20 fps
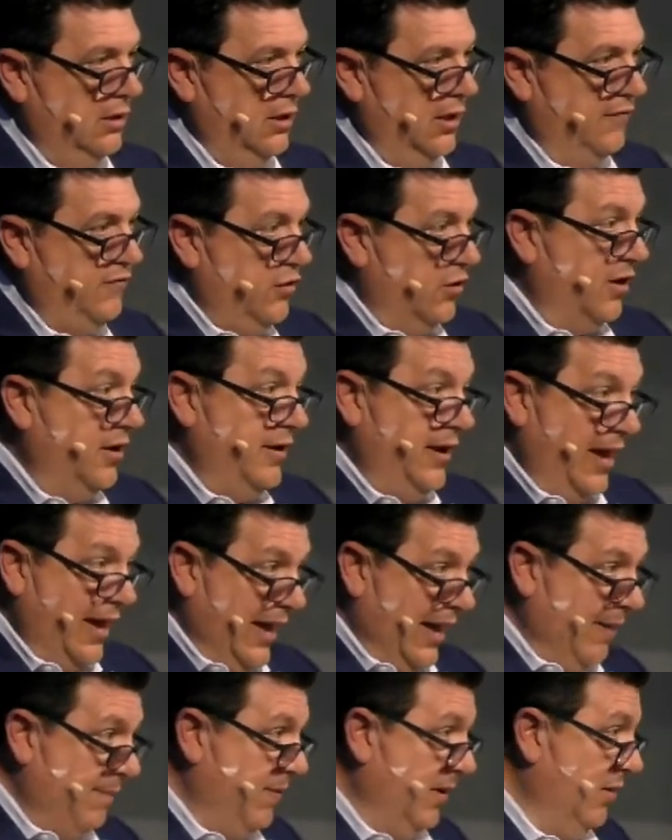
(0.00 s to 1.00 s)
If you're
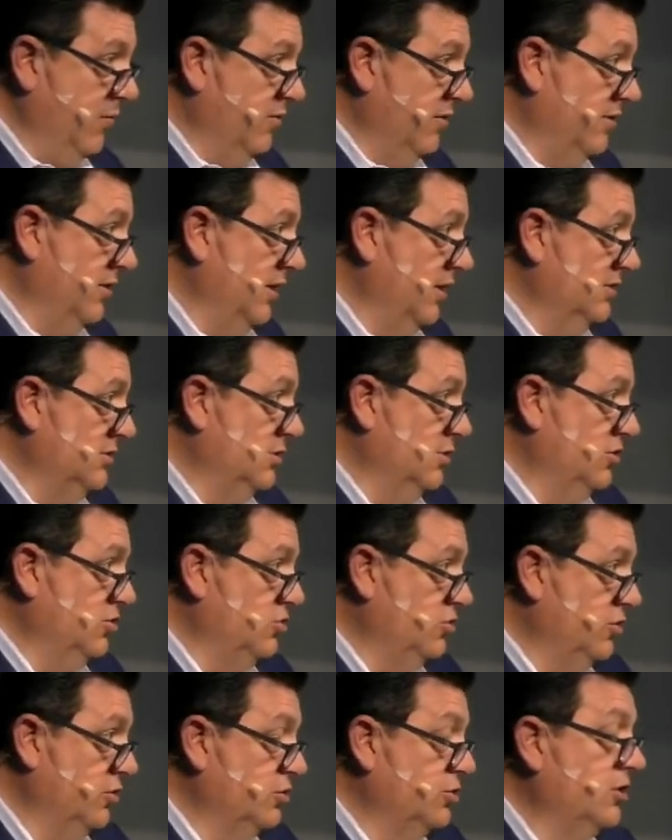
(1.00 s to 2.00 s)
unhappy with things in the
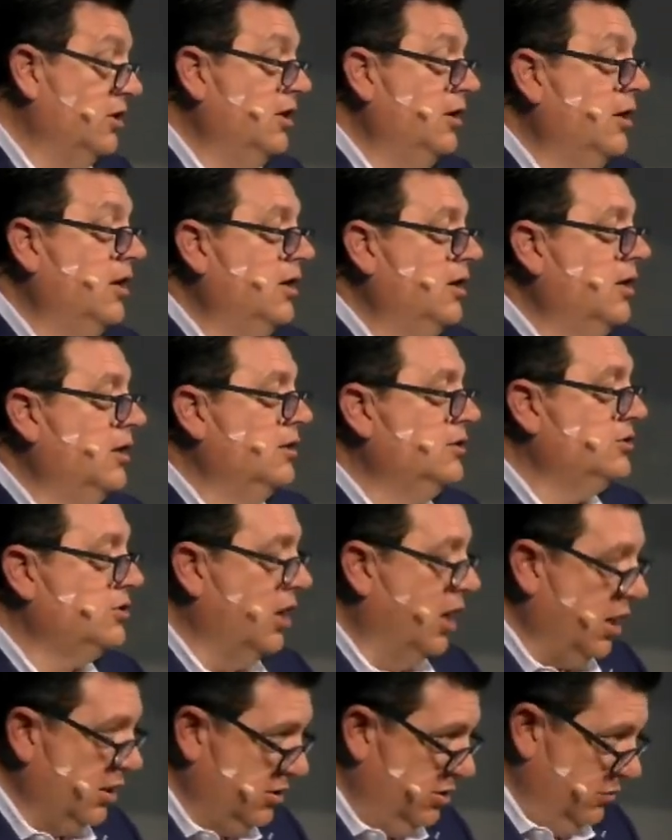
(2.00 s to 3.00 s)
church,
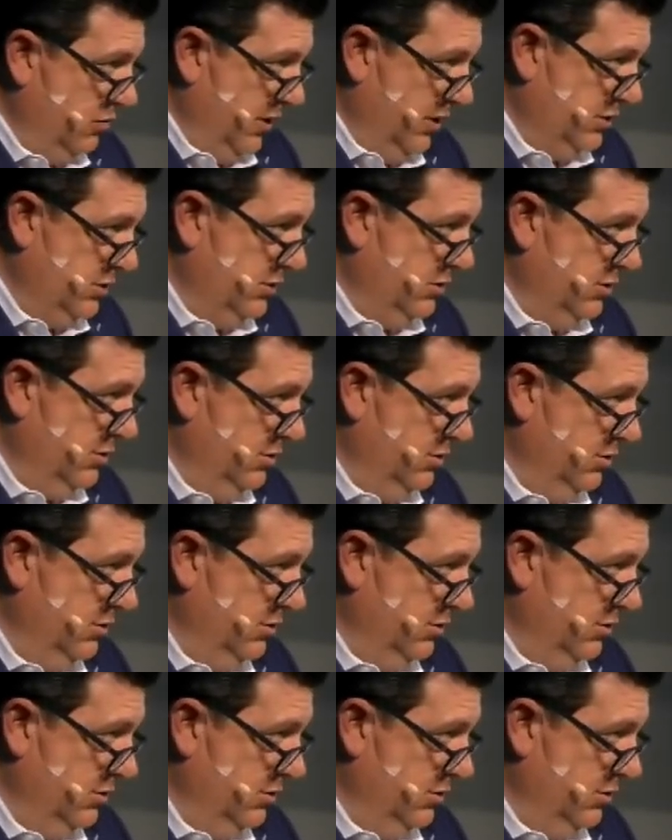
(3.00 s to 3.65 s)
talk to us.